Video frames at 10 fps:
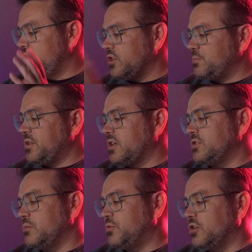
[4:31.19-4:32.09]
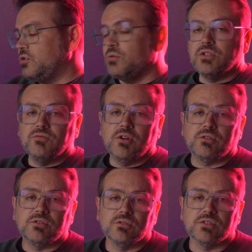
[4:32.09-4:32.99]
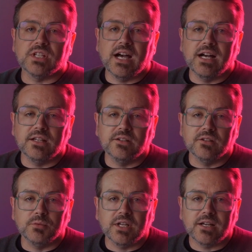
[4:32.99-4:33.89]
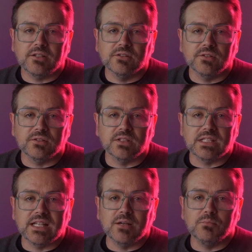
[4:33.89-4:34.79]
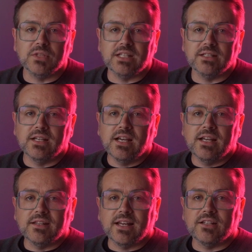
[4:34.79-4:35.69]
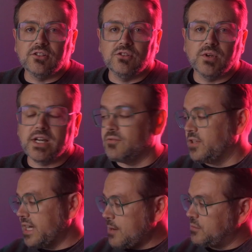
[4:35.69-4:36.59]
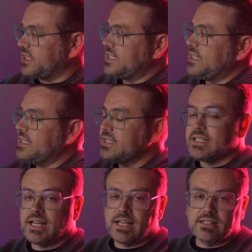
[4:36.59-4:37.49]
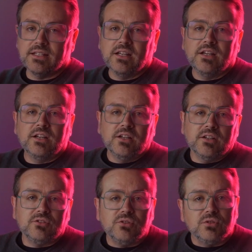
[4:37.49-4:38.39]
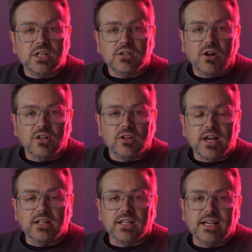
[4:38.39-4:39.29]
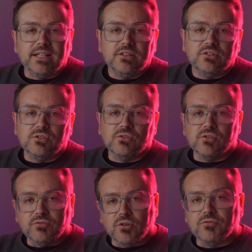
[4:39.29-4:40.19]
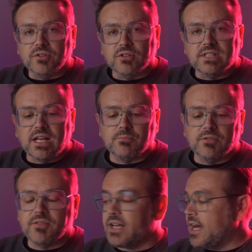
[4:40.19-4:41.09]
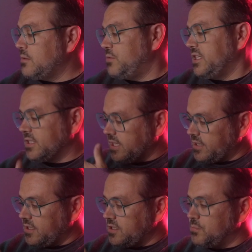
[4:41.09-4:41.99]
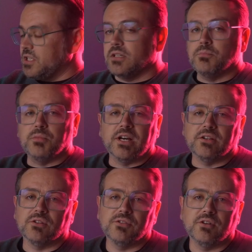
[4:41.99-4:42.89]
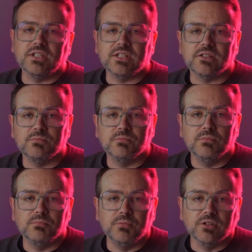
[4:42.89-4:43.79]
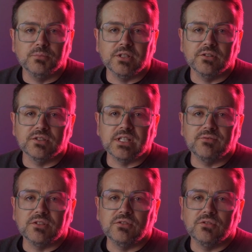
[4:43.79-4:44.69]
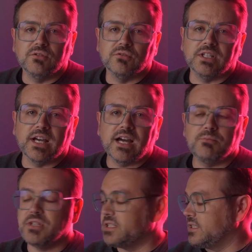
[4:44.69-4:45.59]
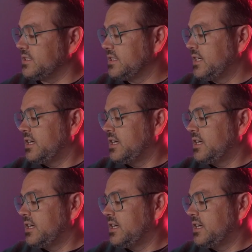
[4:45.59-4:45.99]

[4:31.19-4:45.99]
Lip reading: Just because you put 2-inch focusers on a binocular does not mean that you have the optics inside to get all of that light to the full field stop of that eyepiece, like these big Butter 36mm 72-degree eyepieces.